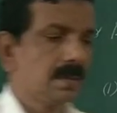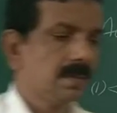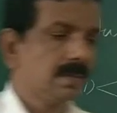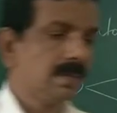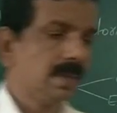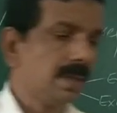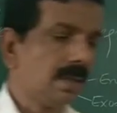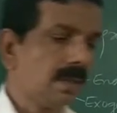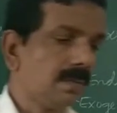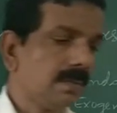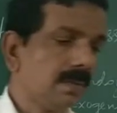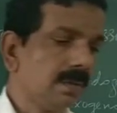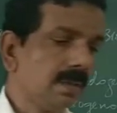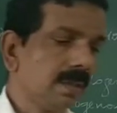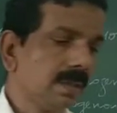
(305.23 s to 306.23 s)
we have
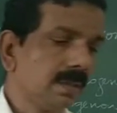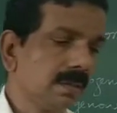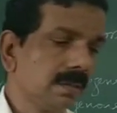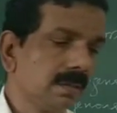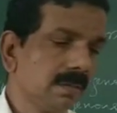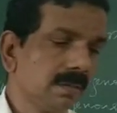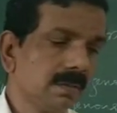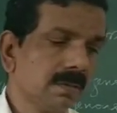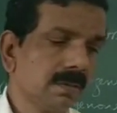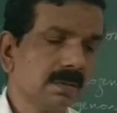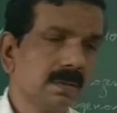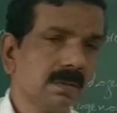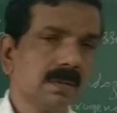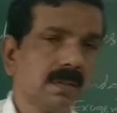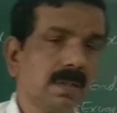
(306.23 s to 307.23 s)
only
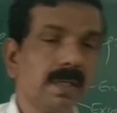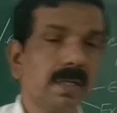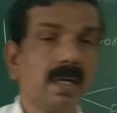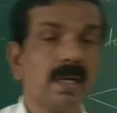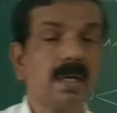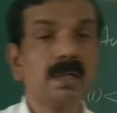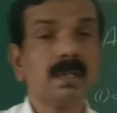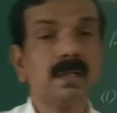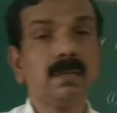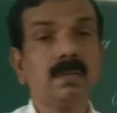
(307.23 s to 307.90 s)
lagged